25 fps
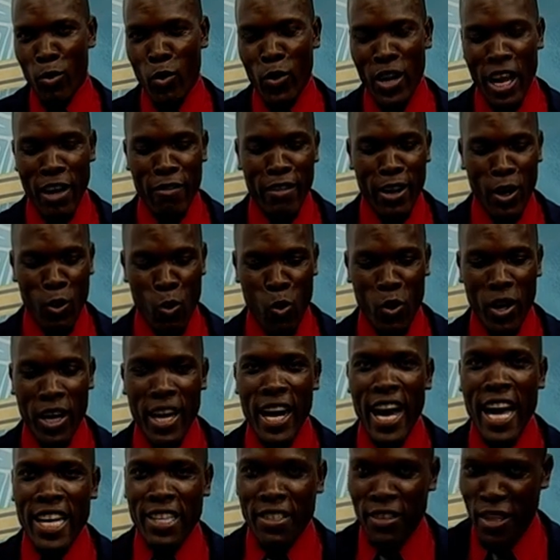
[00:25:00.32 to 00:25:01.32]
will have a look
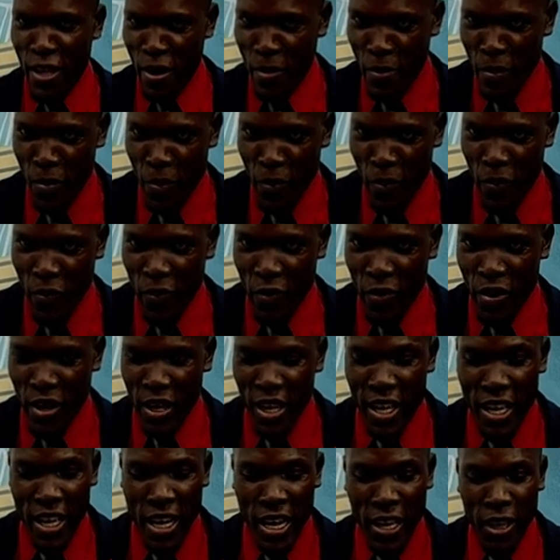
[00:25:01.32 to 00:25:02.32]
at them.
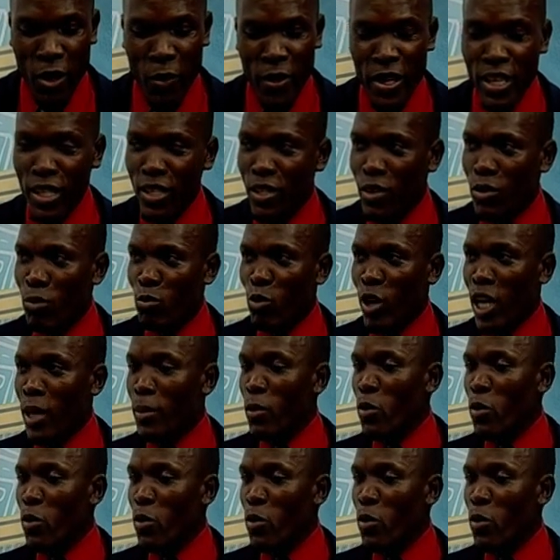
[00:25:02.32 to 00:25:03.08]
Otherwise, Mwalimu,